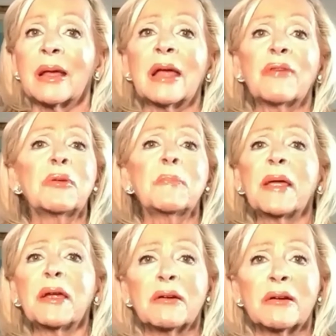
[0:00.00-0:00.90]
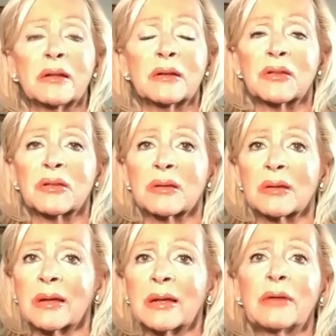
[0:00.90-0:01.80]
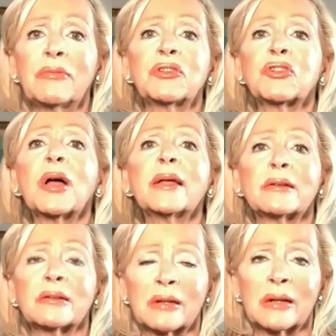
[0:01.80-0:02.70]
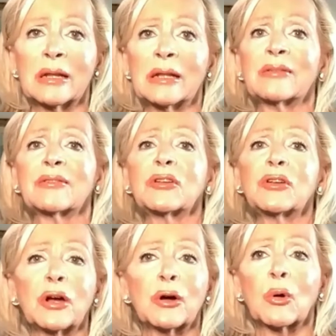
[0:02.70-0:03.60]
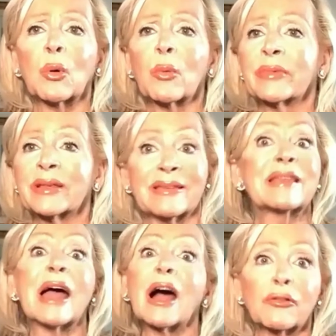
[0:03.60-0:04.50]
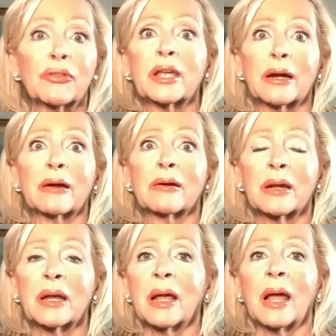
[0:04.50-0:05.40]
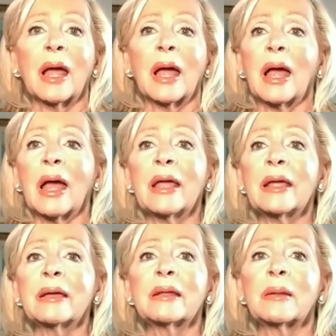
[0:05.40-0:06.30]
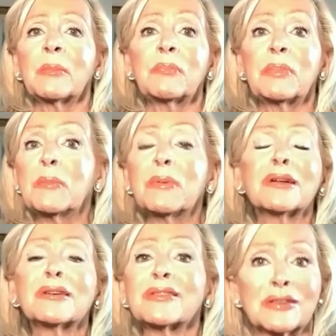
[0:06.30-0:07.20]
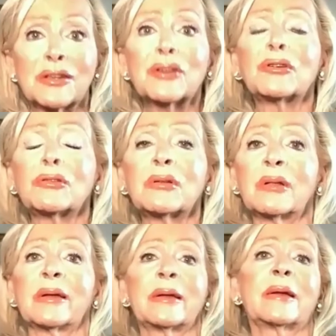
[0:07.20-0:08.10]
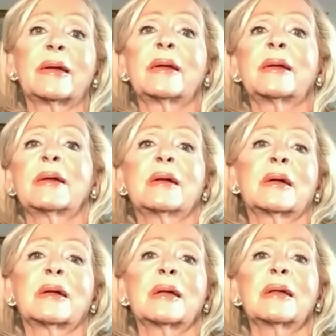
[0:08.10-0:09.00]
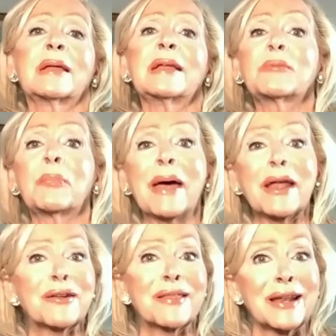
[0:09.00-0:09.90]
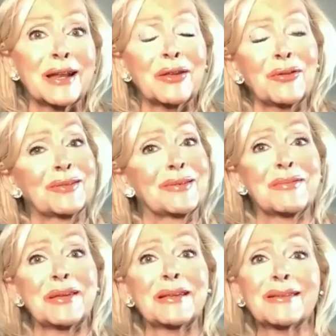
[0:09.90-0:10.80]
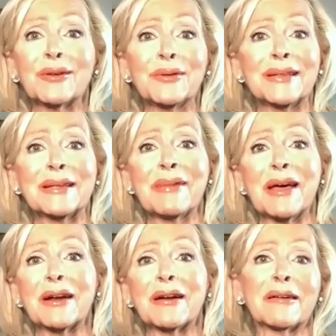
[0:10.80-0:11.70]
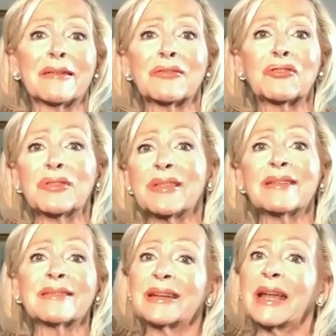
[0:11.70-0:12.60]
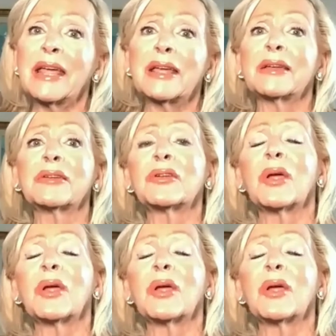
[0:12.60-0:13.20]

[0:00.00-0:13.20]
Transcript: Every parent and every child needs to know this is out there. And people are still, it's better than it used to be, certainly better in 2008,